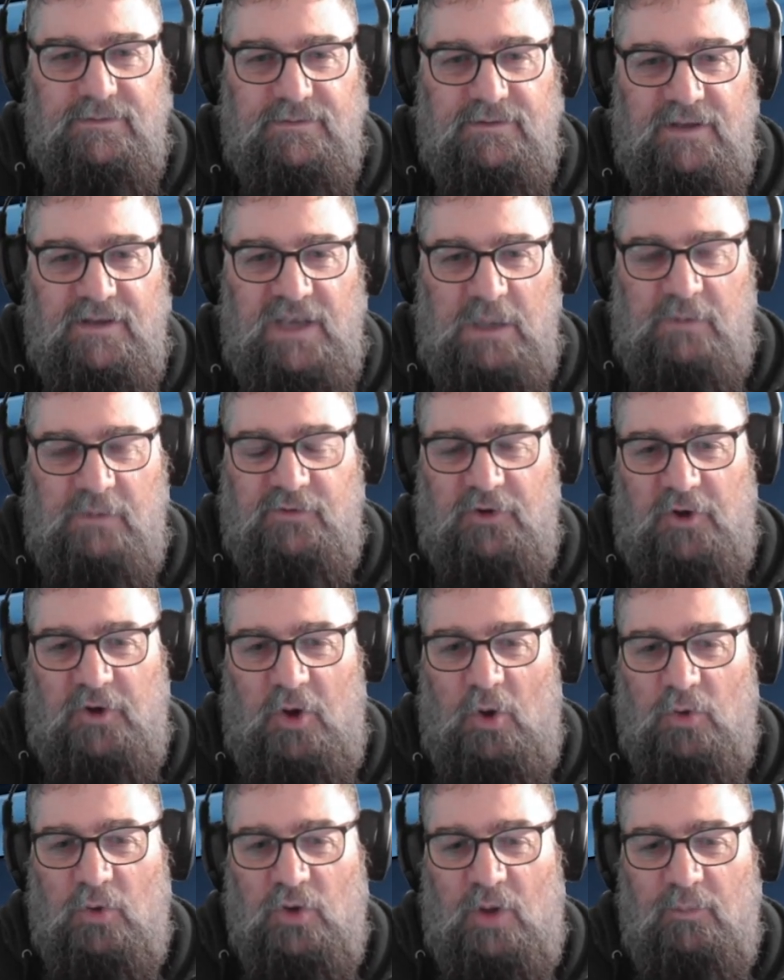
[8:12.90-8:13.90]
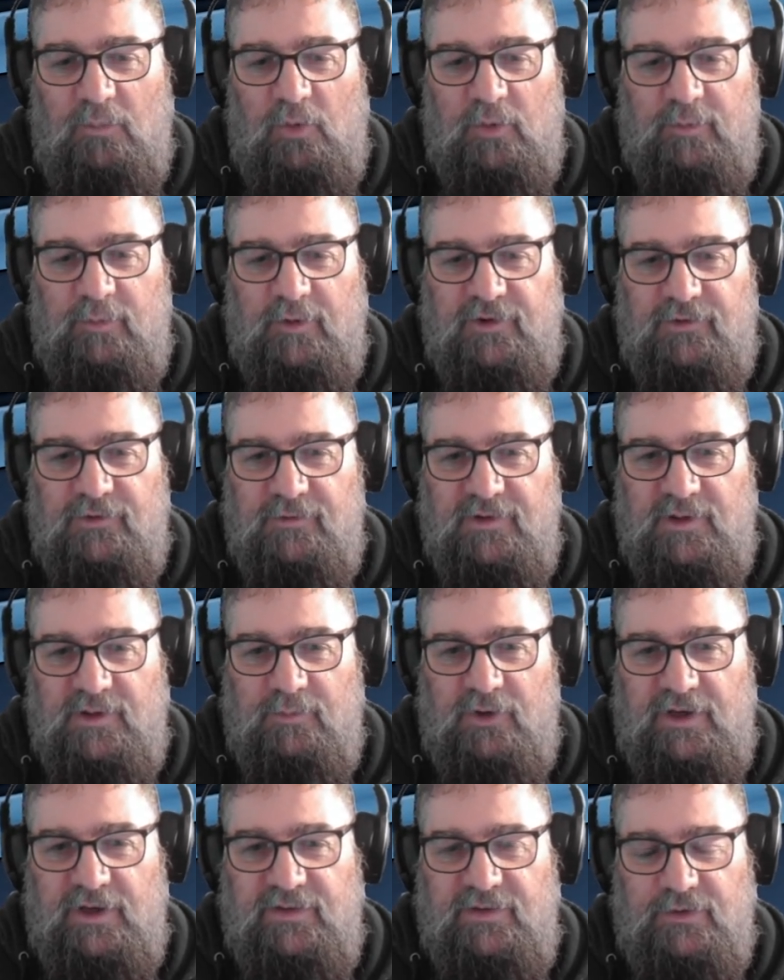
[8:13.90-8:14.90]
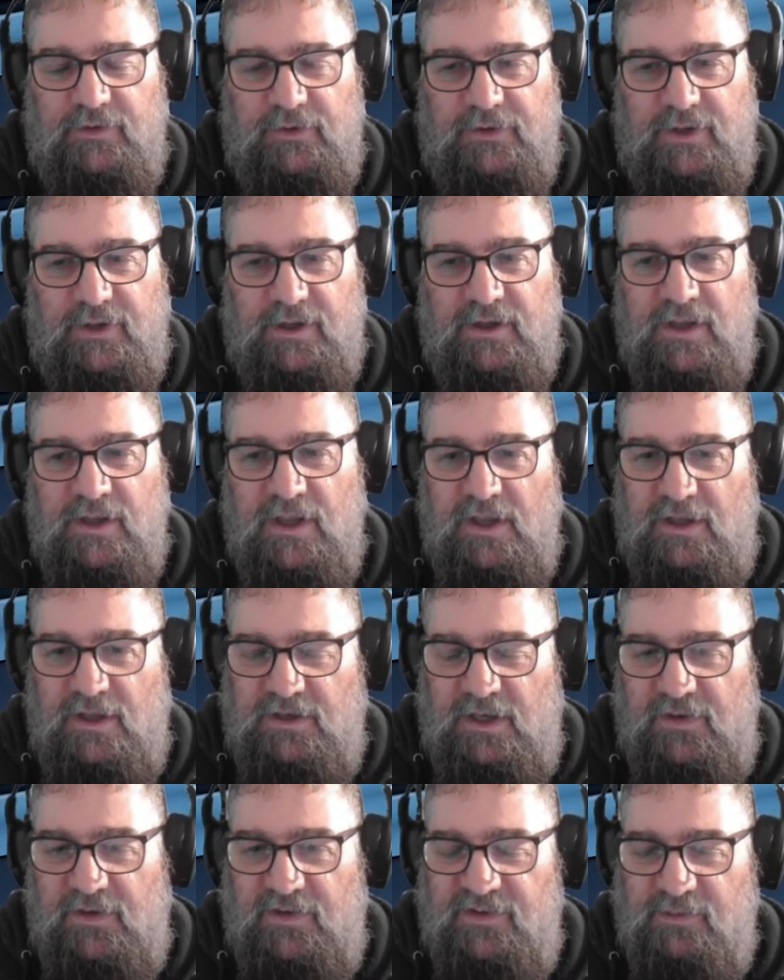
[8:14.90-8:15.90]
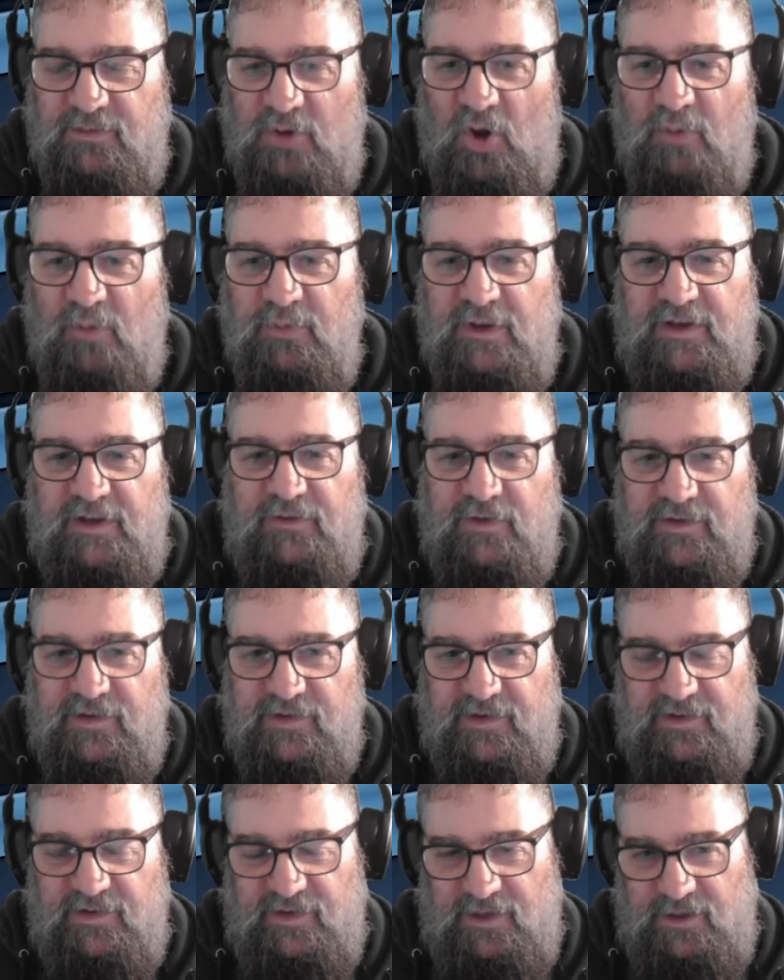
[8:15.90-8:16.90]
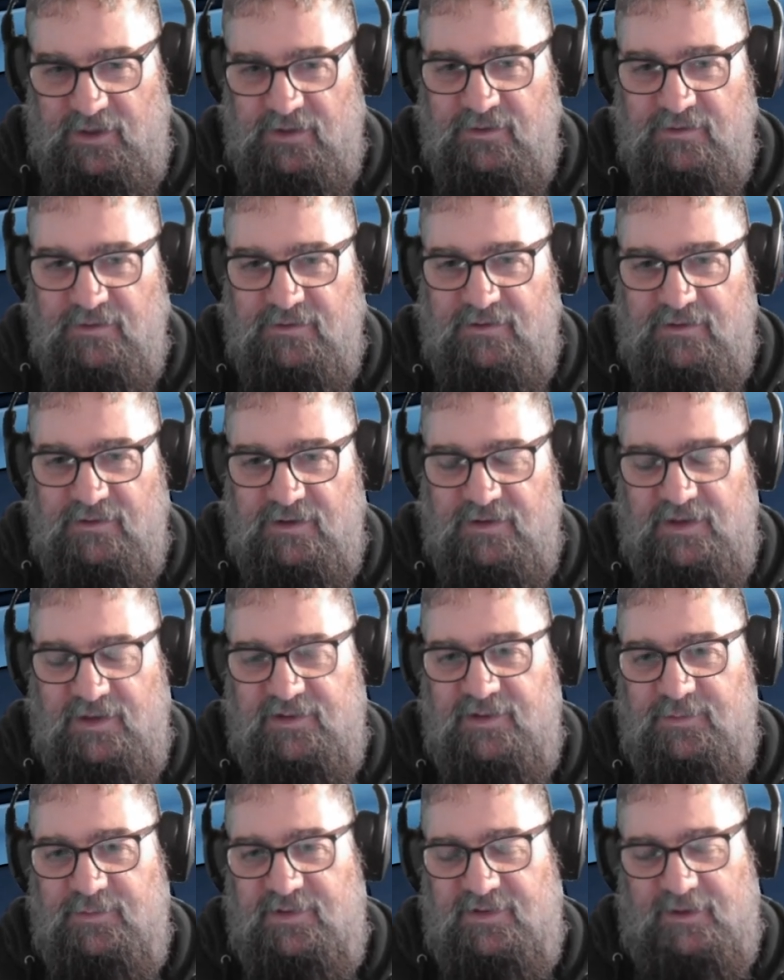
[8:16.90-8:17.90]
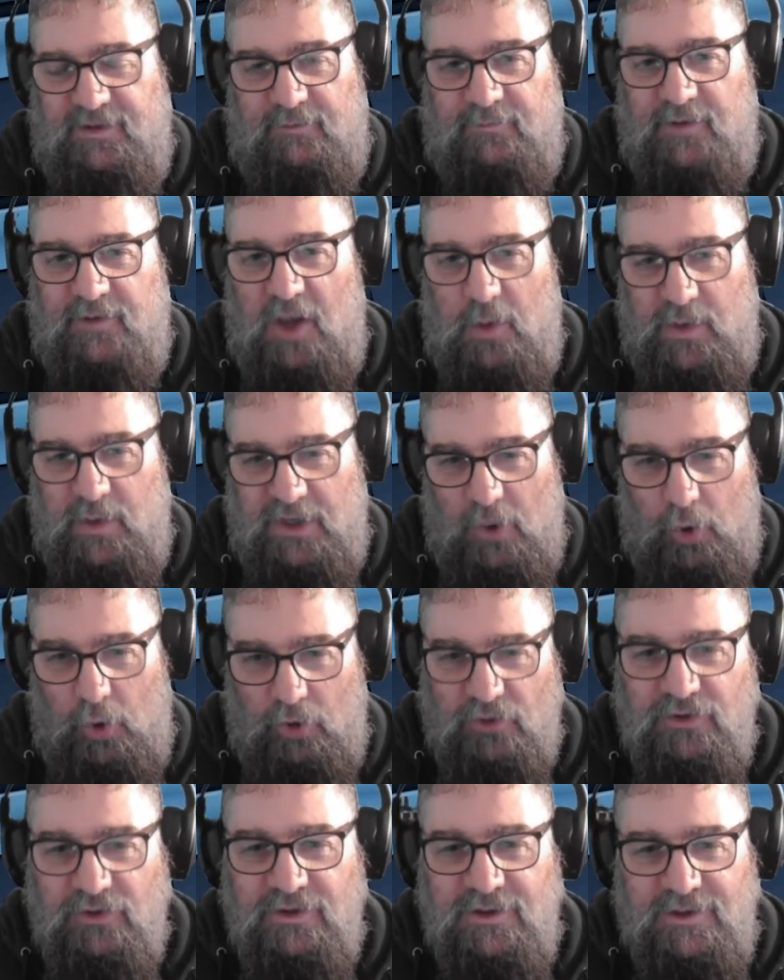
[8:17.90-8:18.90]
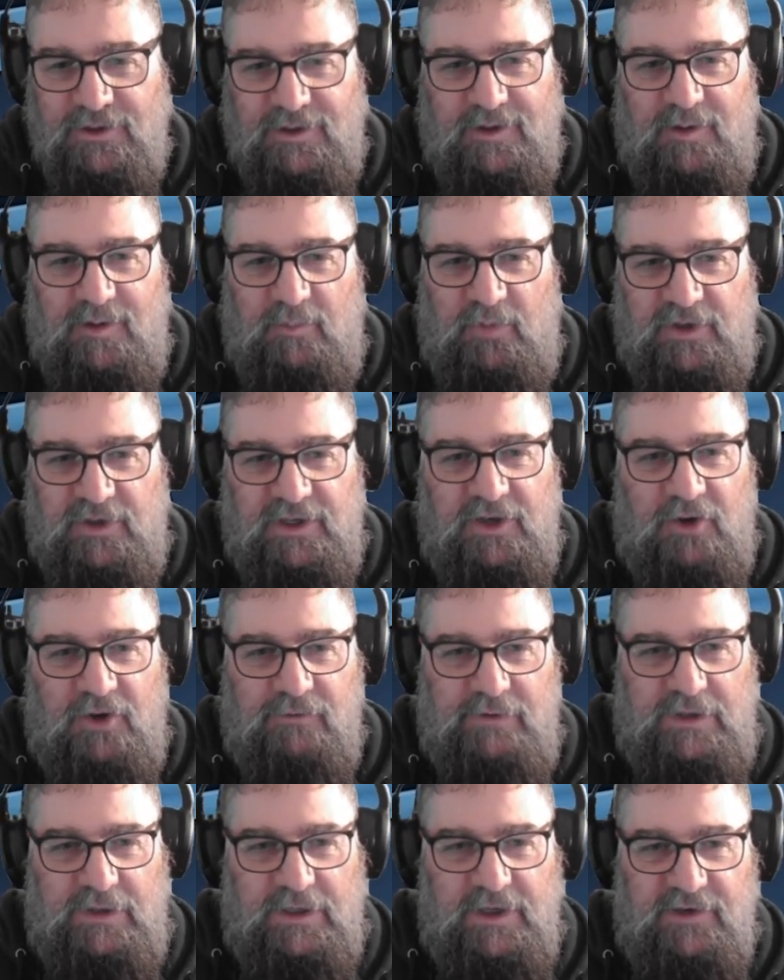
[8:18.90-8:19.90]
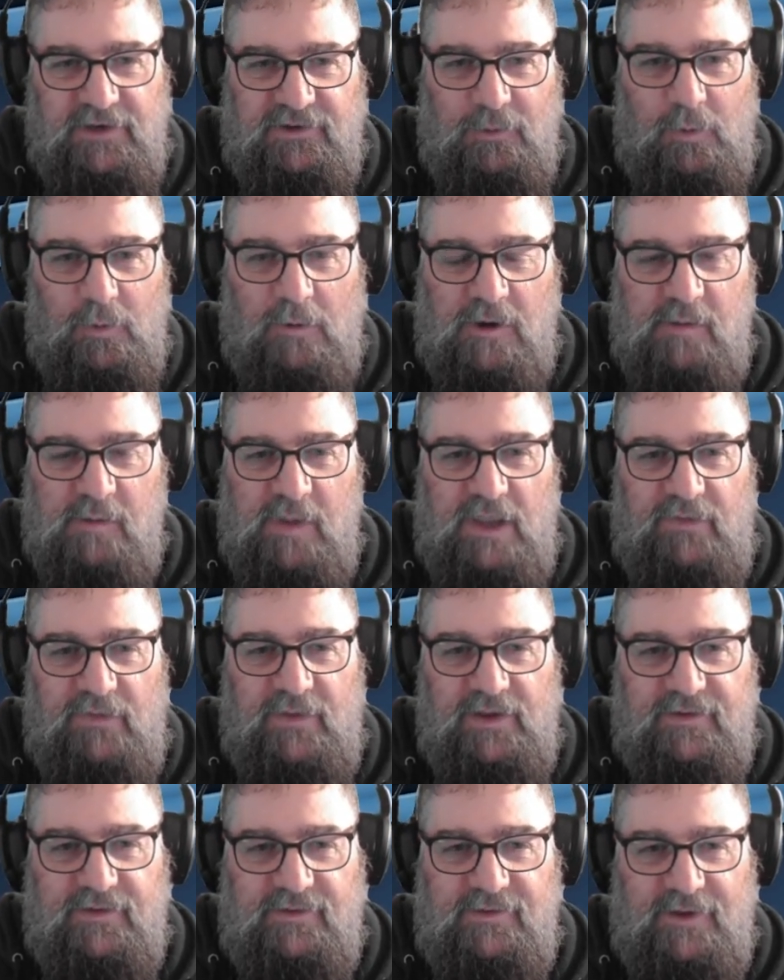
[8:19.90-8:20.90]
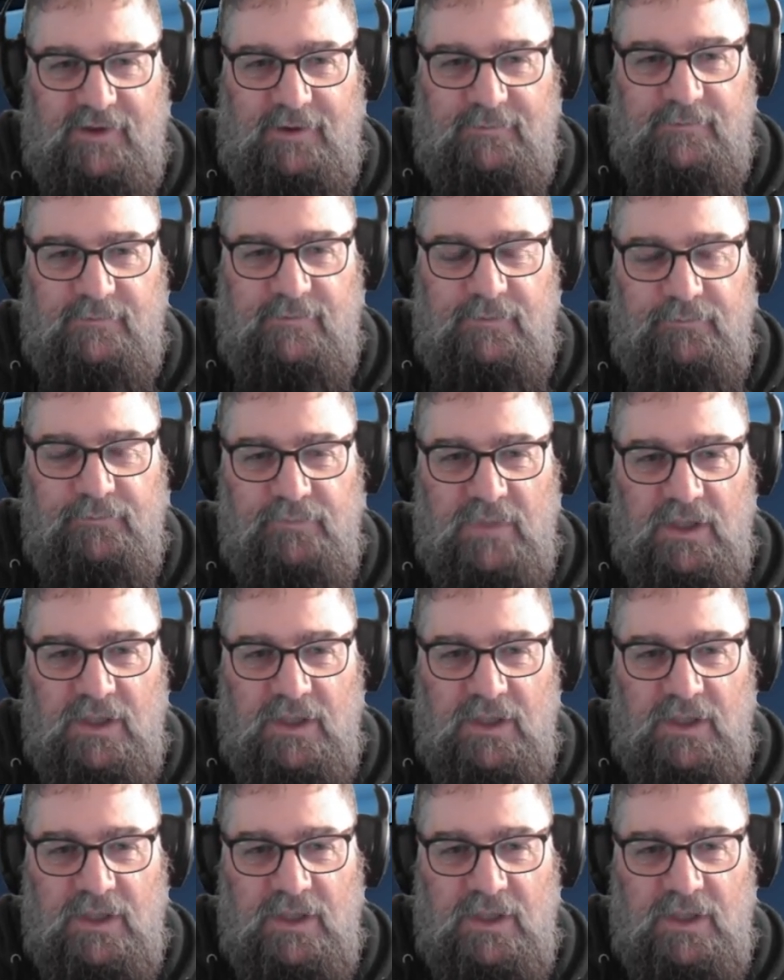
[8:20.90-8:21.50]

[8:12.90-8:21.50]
And now we've got a whole lot more pressure in the brake cylinder. Now there's some complex physics here, and there's some stuff going on, but you don't really need to worry about that stuff.